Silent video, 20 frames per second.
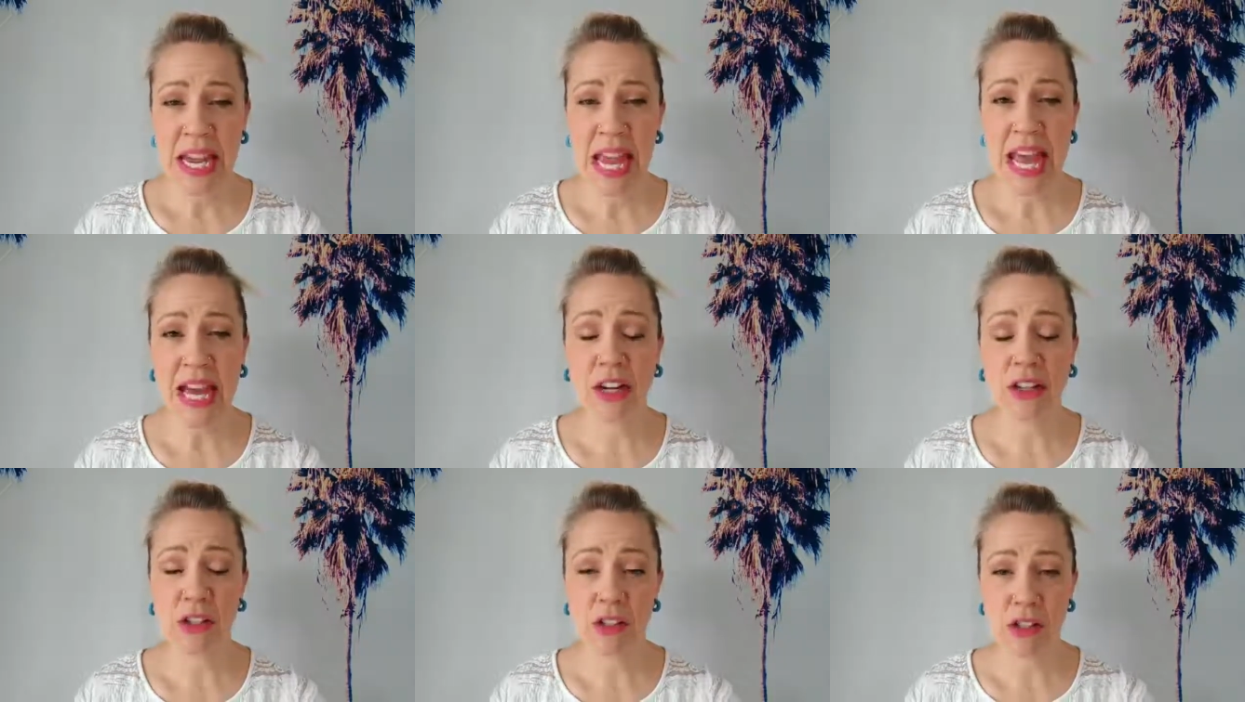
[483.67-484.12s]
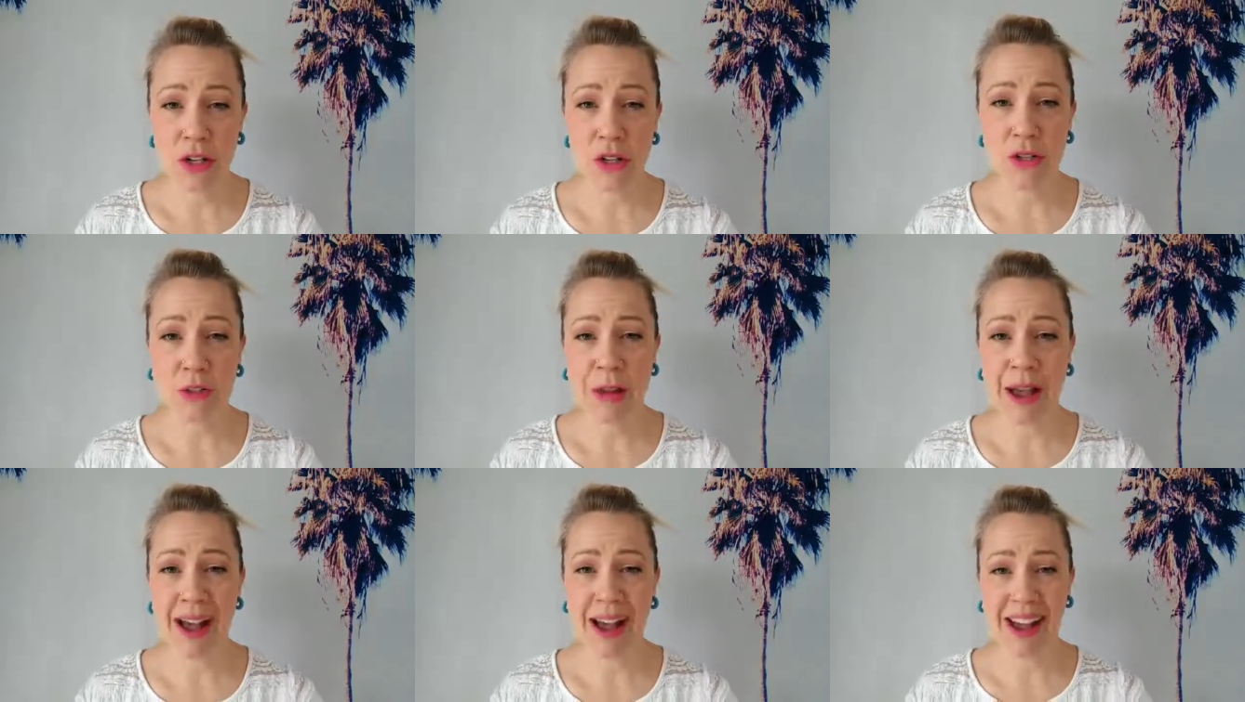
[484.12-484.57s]
and I'll
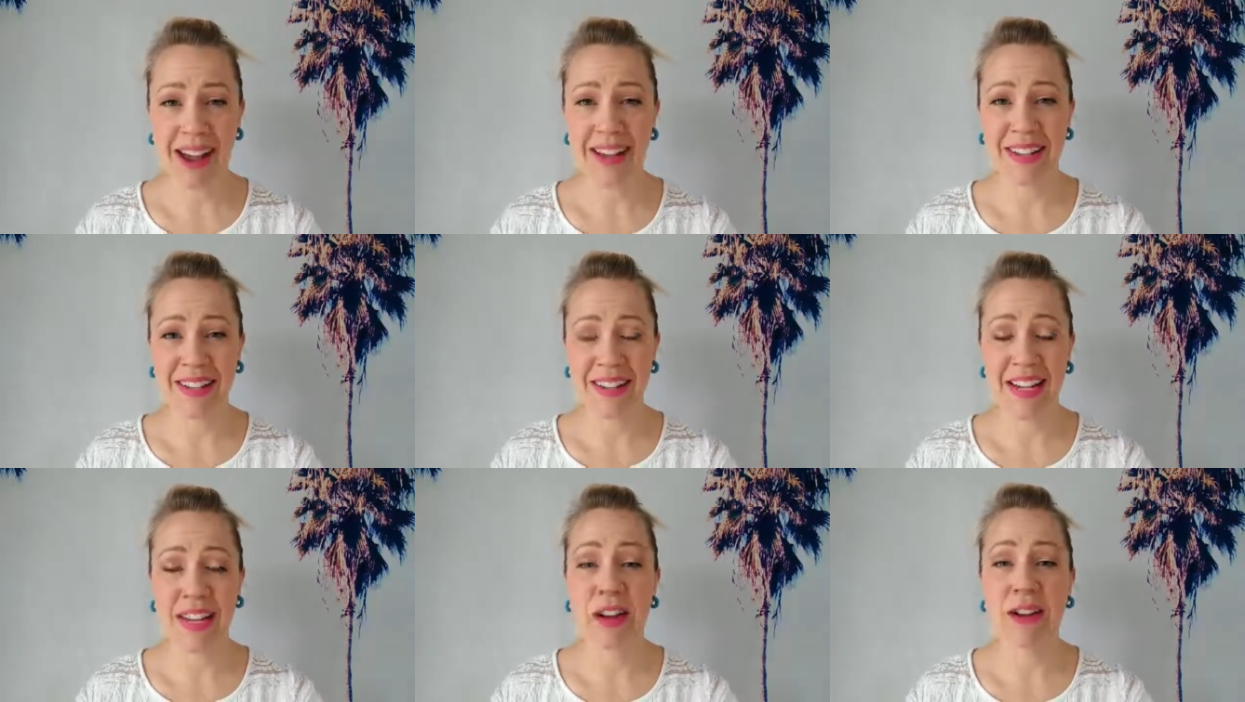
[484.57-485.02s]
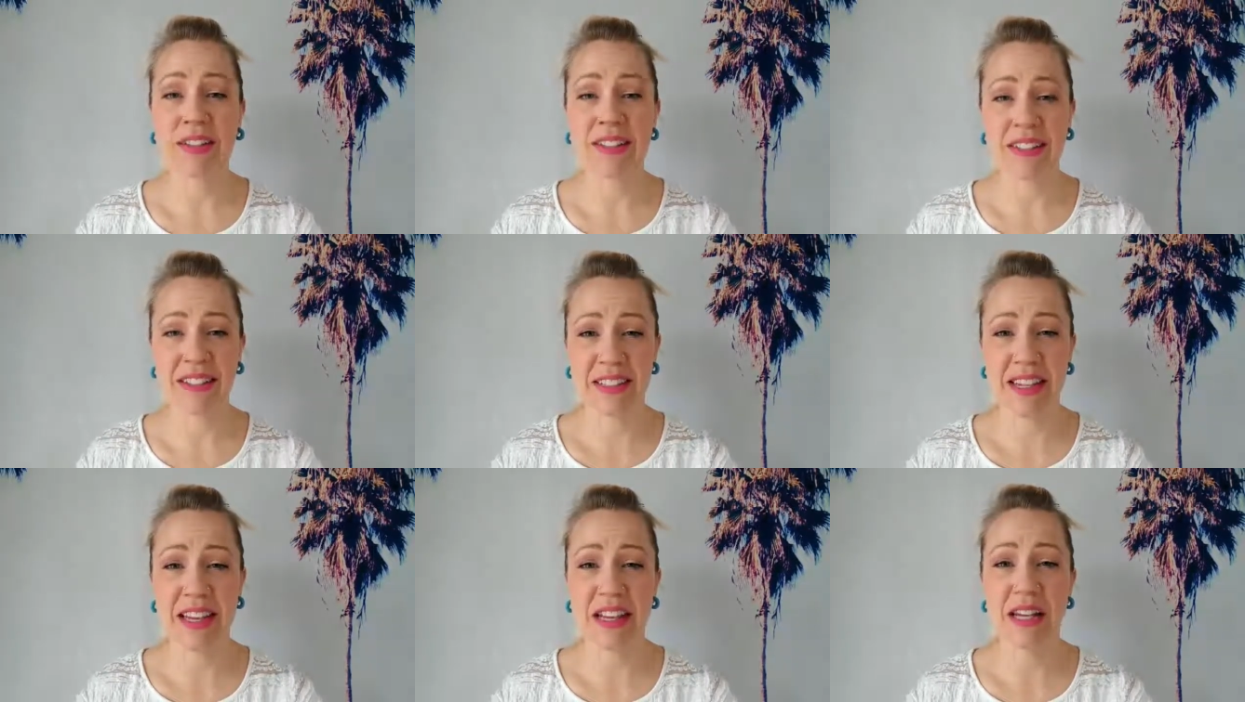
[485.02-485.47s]
close my eyes and I'll
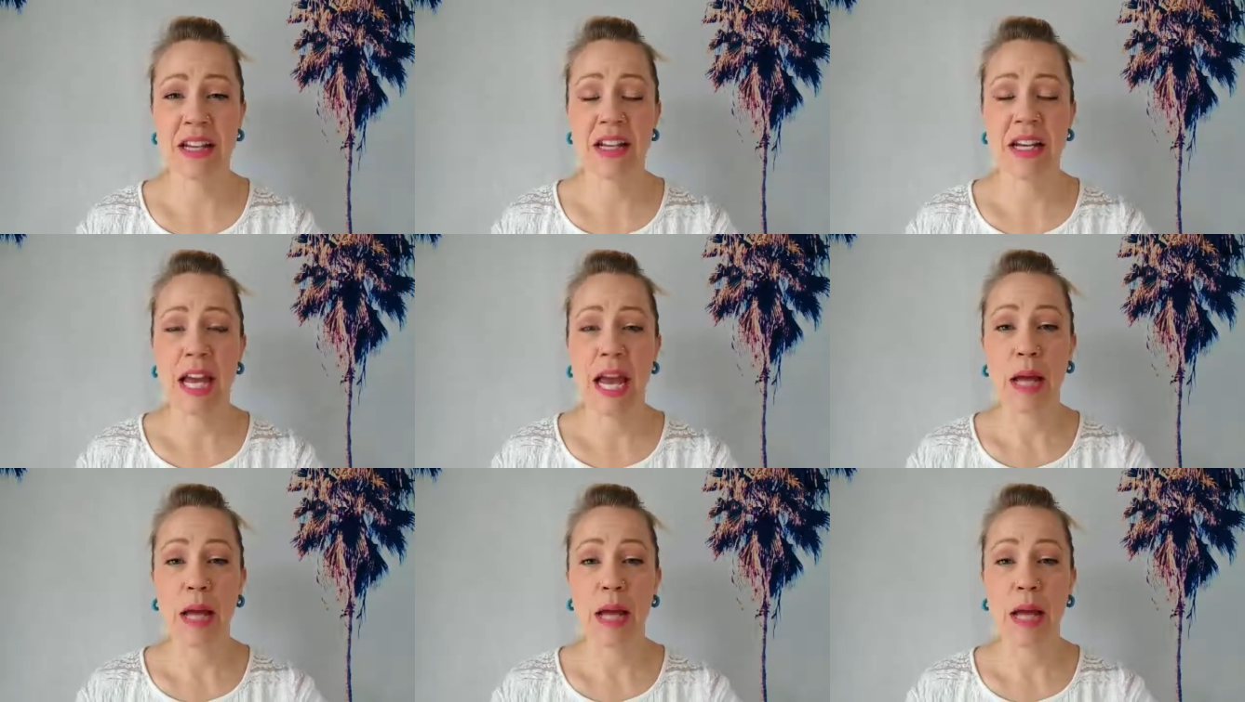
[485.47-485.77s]
sit